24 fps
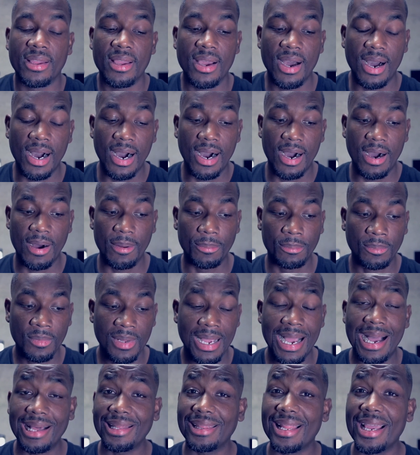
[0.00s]

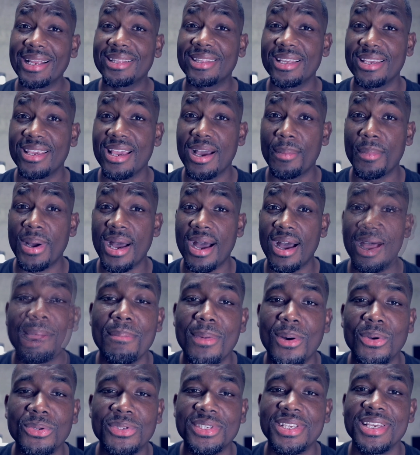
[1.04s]
I like the Yamaha
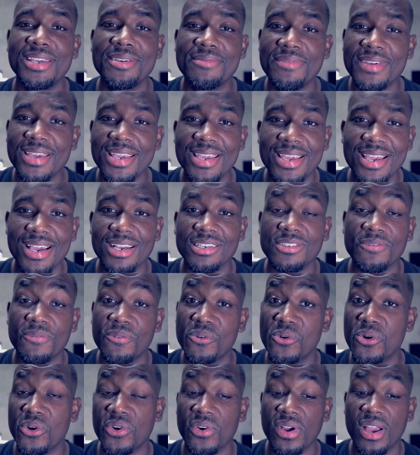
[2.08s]
Motif ES
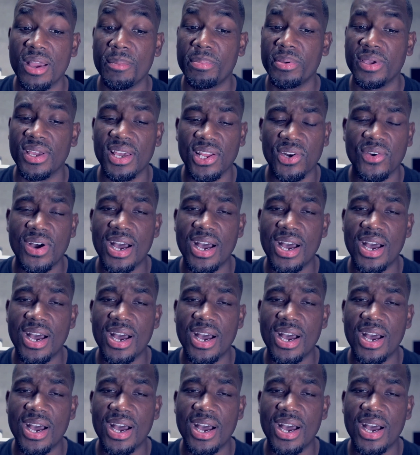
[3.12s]
4 grand piano.